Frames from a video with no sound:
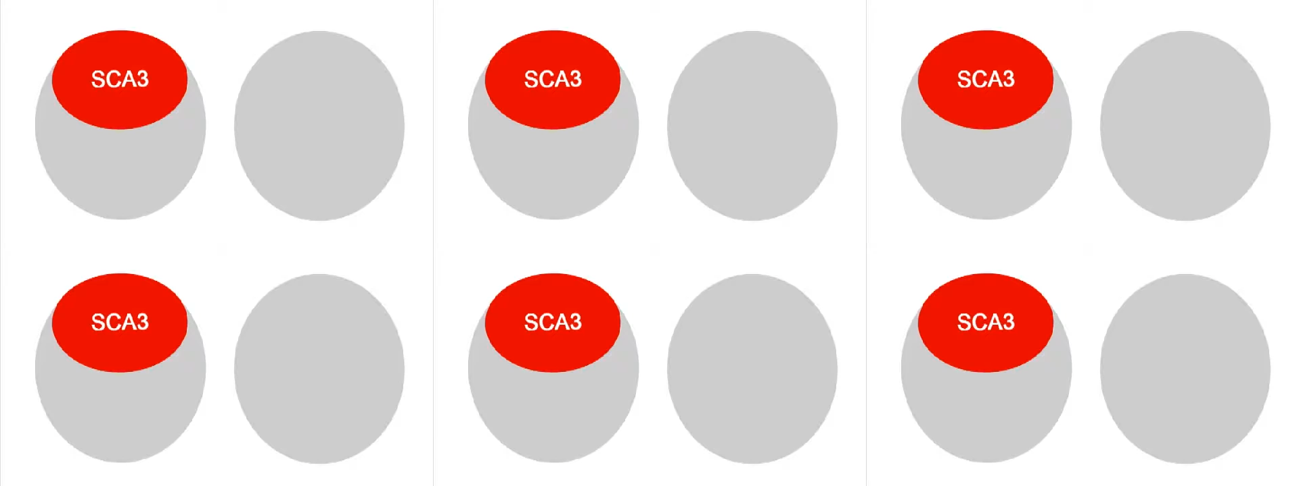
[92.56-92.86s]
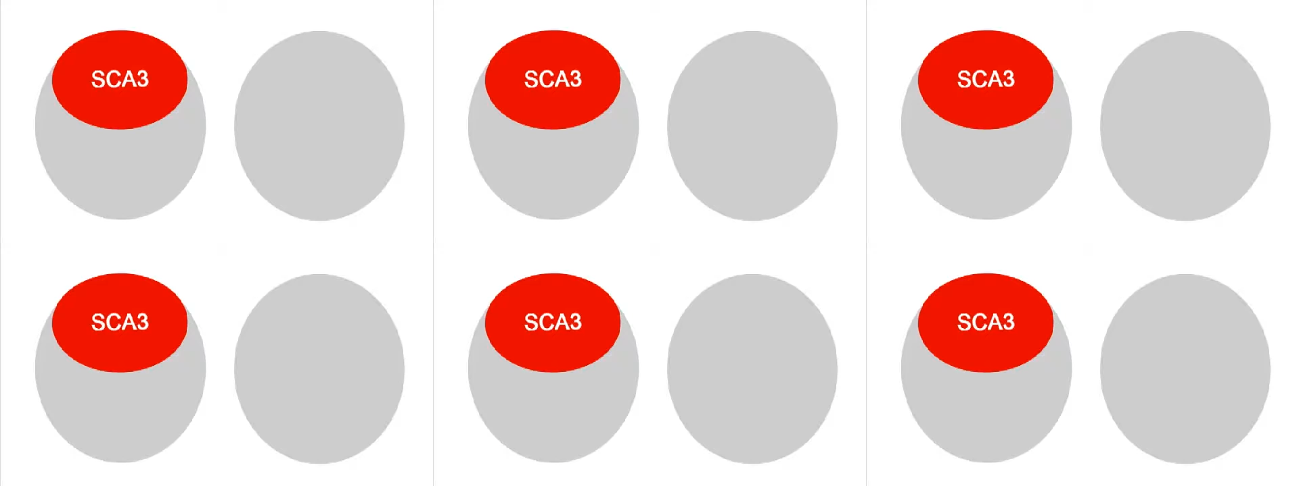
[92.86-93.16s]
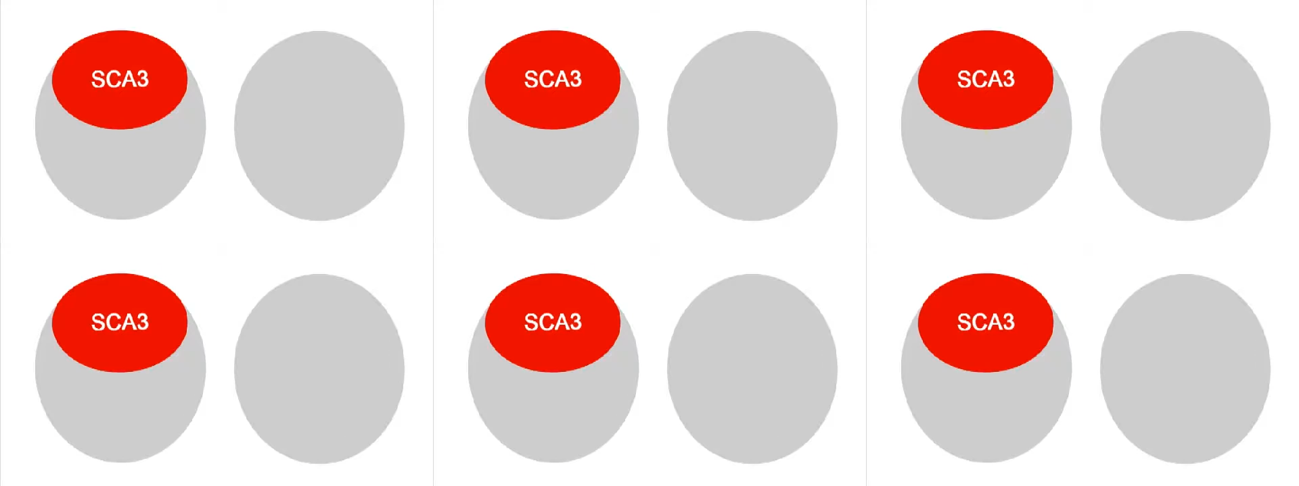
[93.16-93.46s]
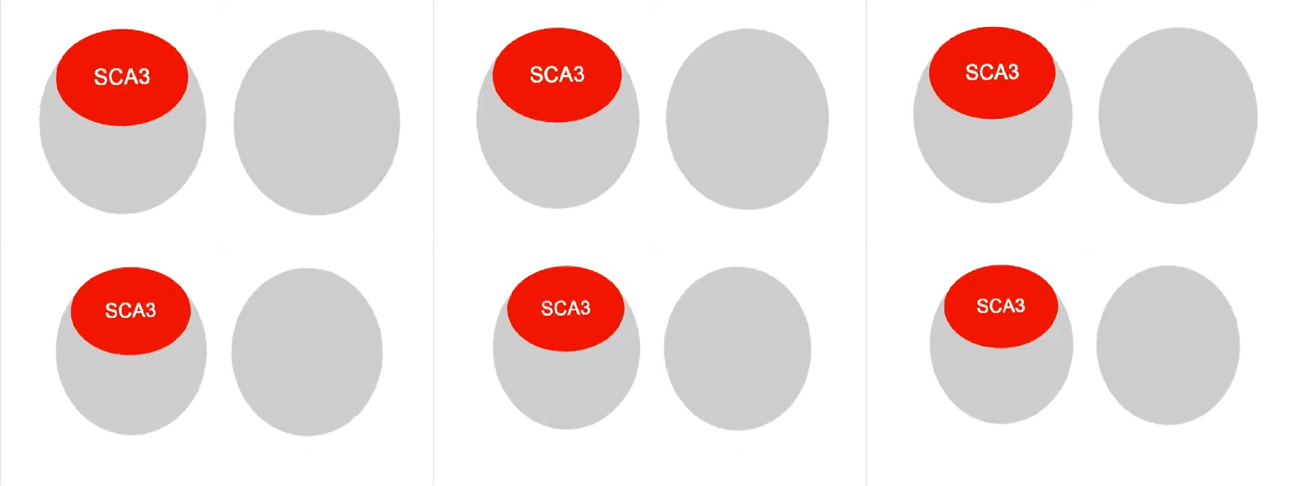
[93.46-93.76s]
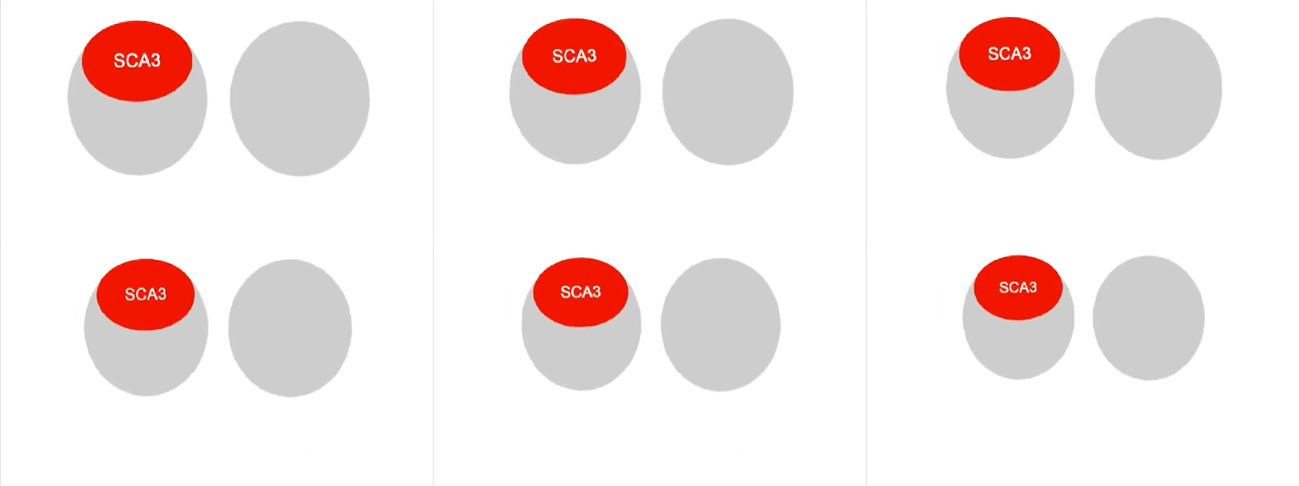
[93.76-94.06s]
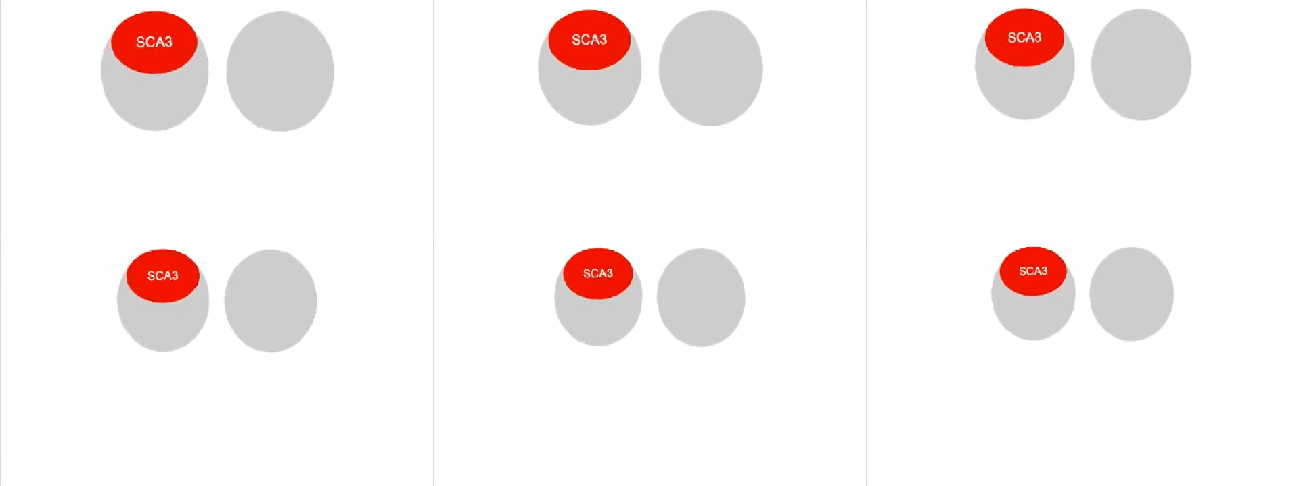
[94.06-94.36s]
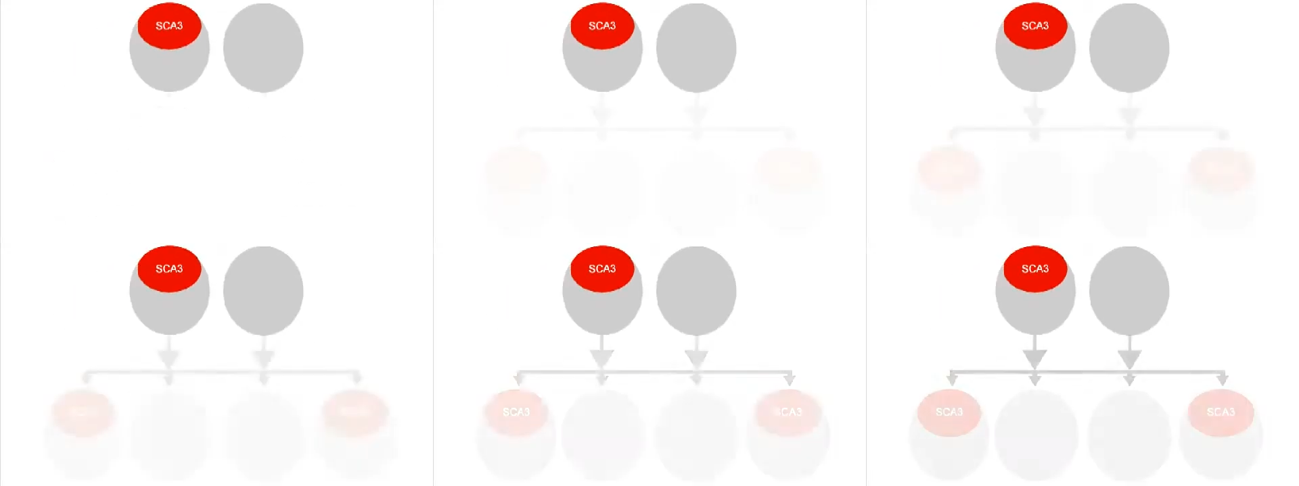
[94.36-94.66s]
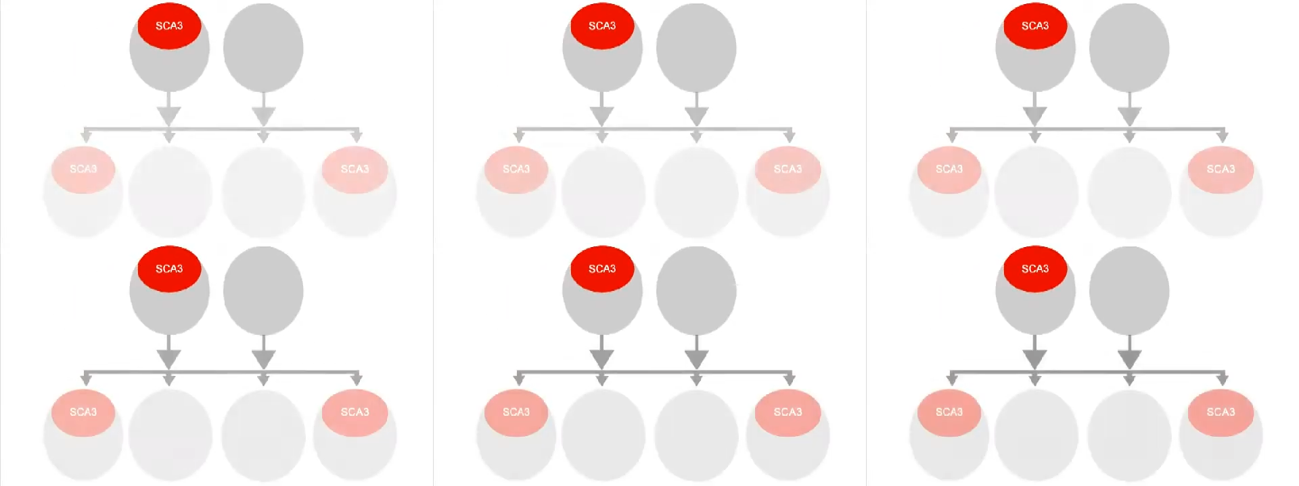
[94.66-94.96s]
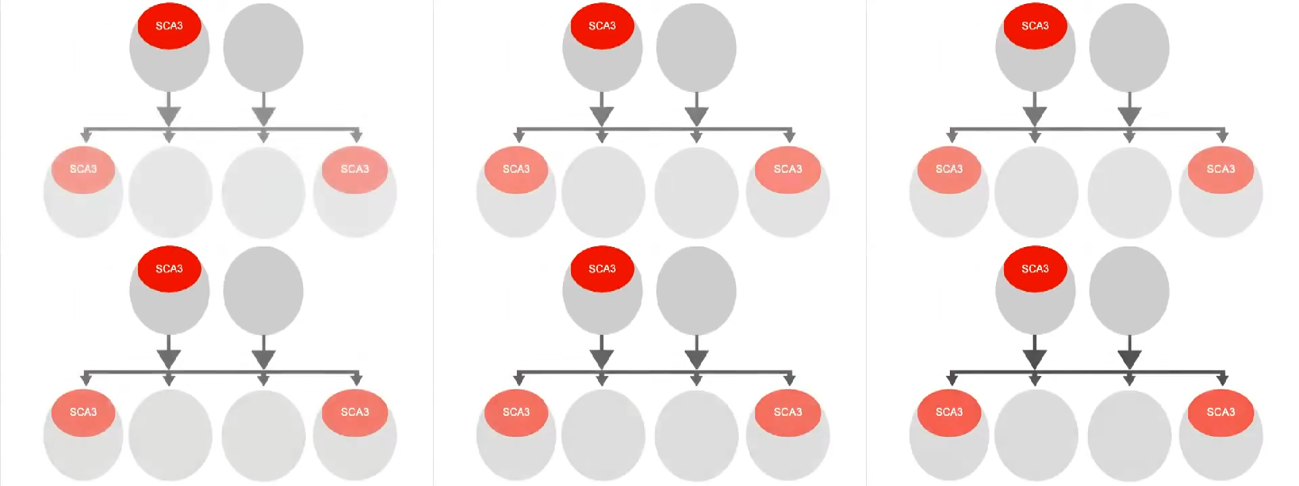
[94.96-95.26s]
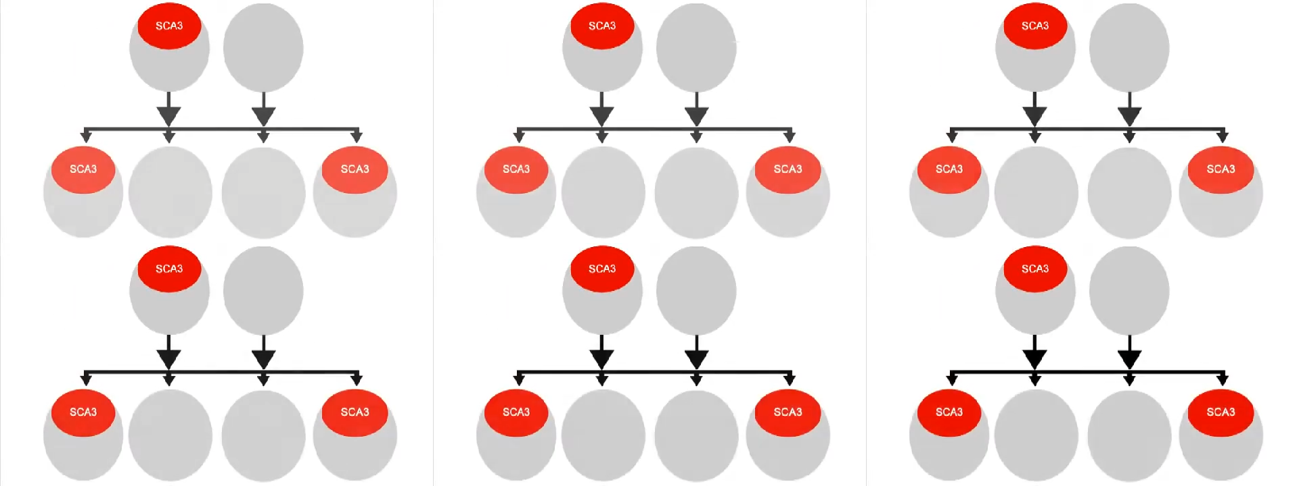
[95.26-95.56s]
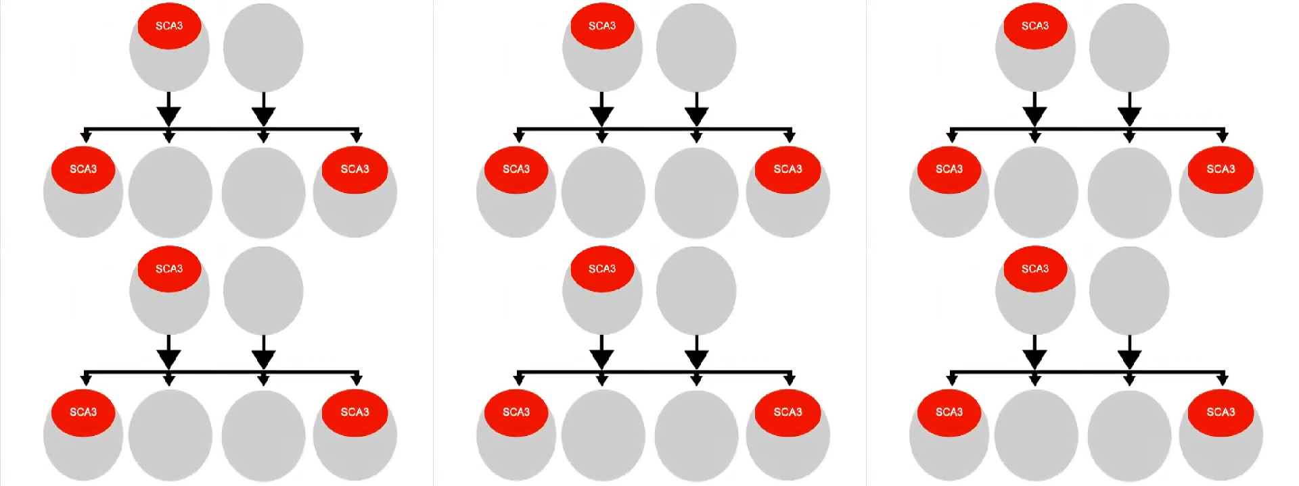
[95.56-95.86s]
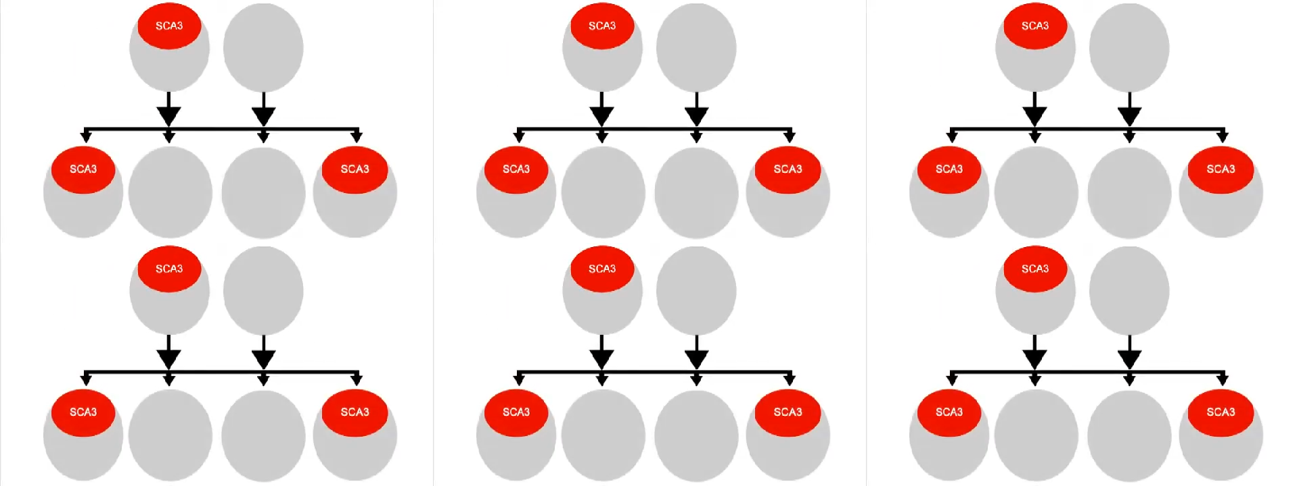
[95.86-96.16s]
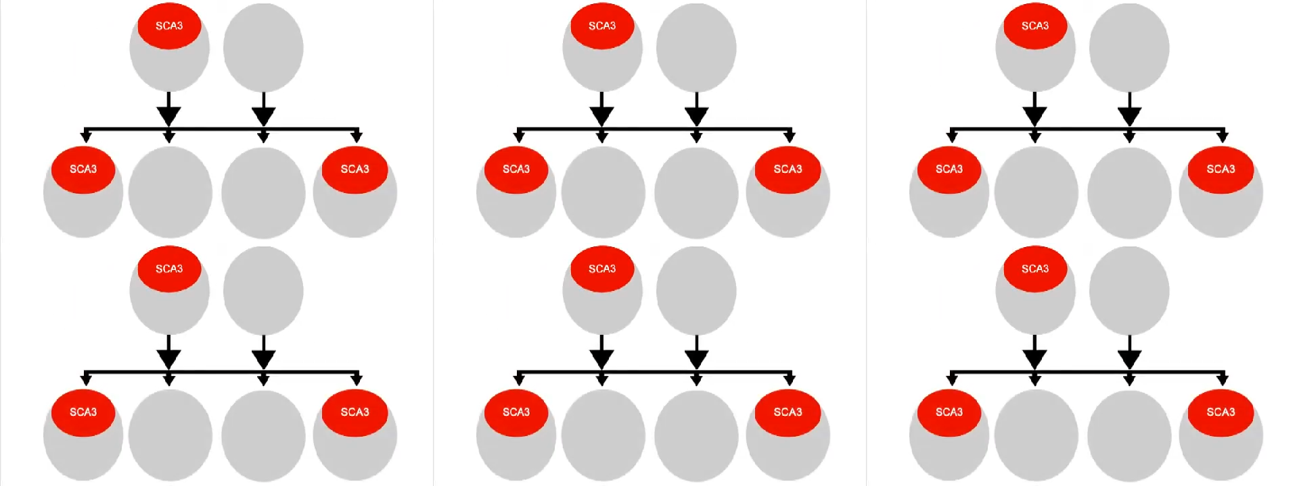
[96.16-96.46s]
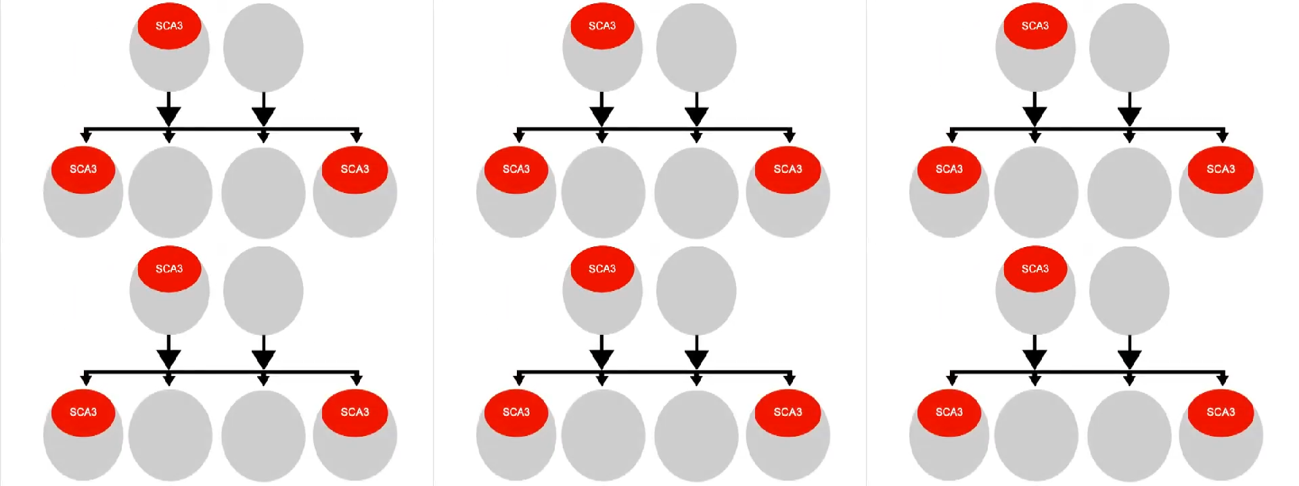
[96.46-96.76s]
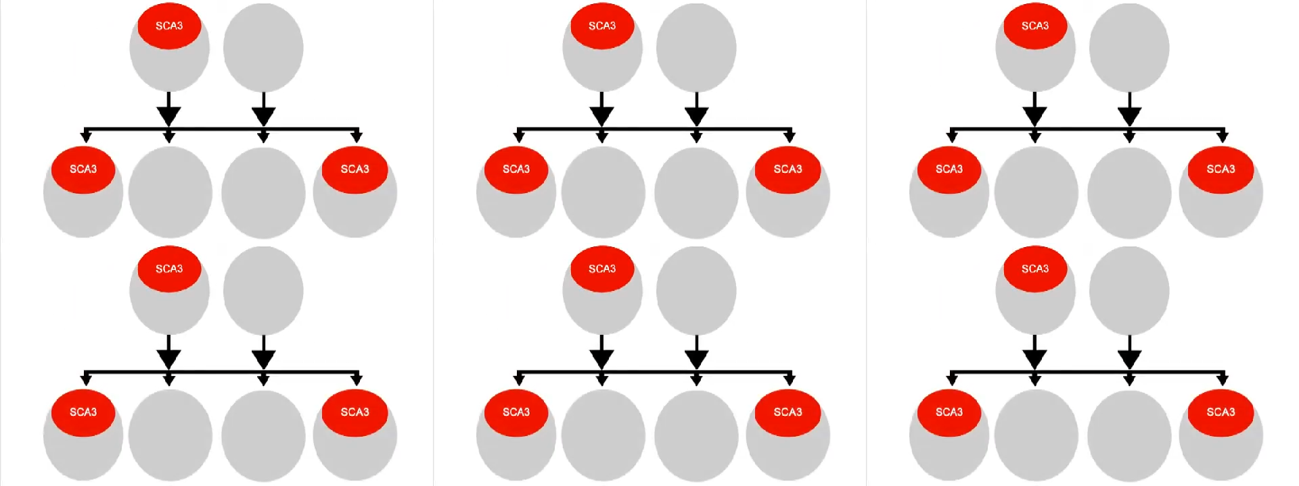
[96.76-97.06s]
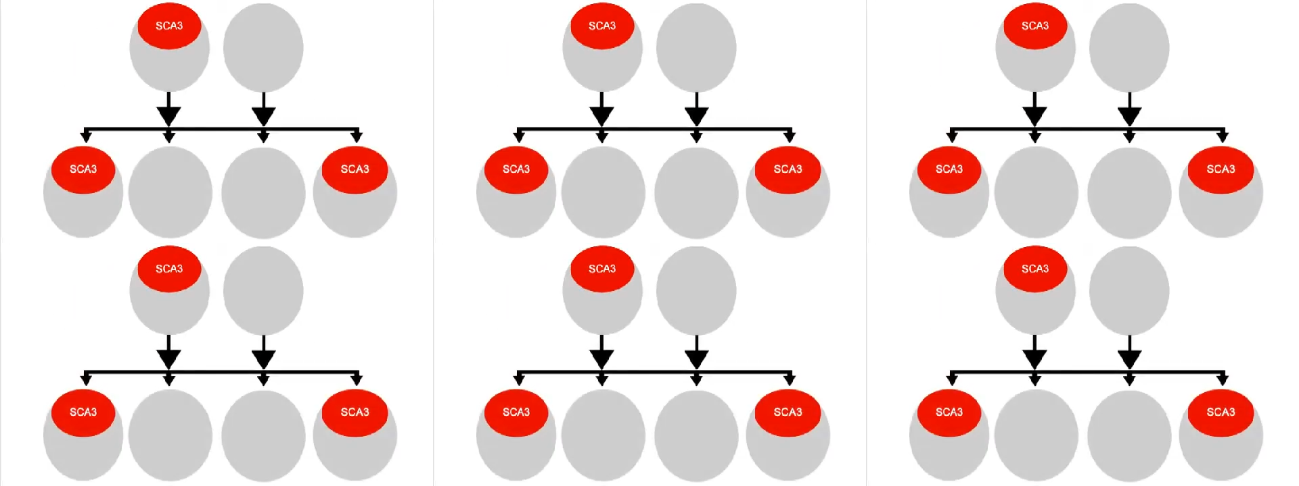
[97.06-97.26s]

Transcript: [unreadable: no face in view]